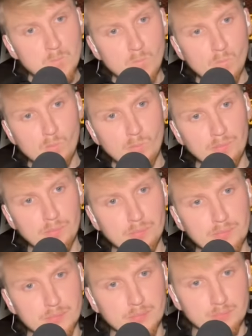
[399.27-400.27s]

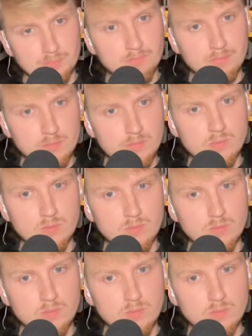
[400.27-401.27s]

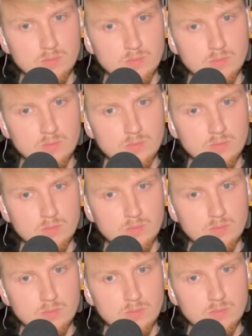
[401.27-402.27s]

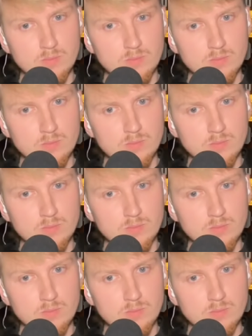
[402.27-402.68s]
(silent)